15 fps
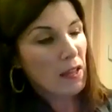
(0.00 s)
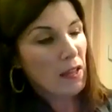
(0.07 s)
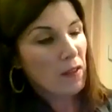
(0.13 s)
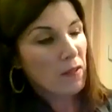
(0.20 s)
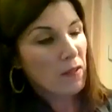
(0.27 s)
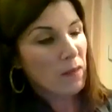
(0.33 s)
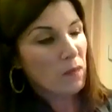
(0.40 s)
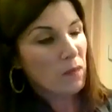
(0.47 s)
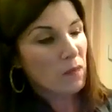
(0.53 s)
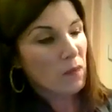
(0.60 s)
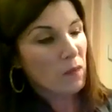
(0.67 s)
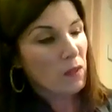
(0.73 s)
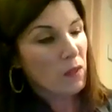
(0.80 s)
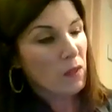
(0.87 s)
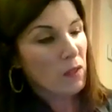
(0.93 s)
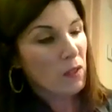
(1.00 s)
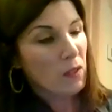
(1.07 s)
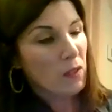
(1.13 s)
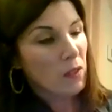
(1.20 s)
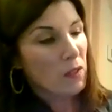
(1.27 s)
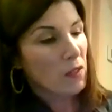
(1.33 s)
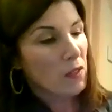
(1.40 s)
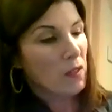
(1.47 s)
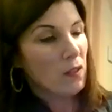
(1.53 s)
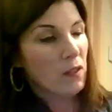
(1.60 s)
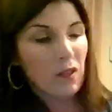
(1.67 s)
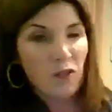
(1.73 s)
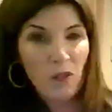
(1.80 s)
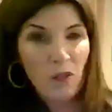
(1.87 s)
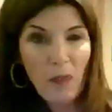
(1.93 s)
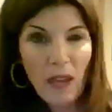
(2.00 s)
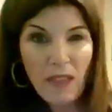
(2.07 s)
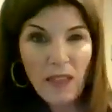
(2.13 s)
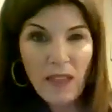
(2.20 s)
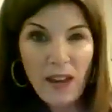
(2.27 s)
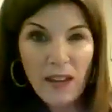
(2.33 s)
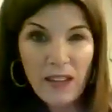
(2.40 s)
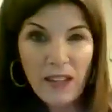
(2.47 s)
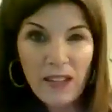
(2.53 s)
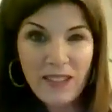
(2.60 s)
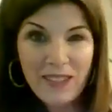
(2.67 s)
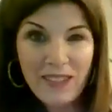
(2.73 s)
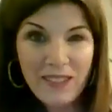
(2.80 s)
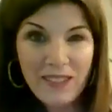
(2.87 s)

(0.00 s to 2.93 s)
in. Just paint that in.